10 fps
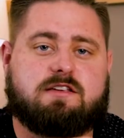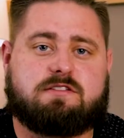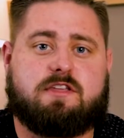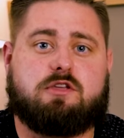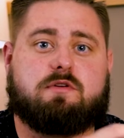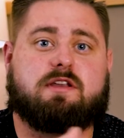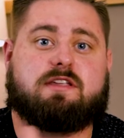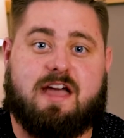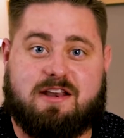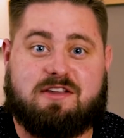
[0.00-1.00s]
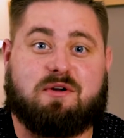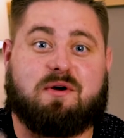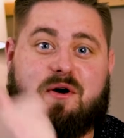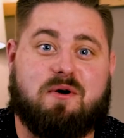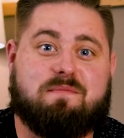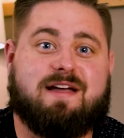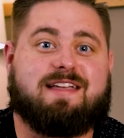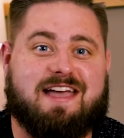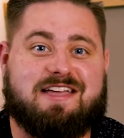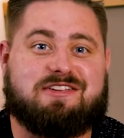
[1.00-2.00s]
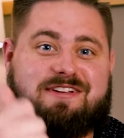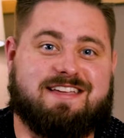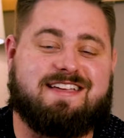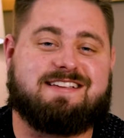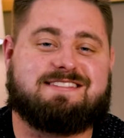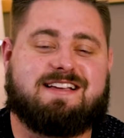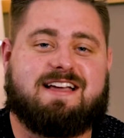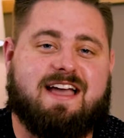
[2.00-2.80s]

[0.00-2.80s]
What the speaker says: so that you can get your home, get your keys,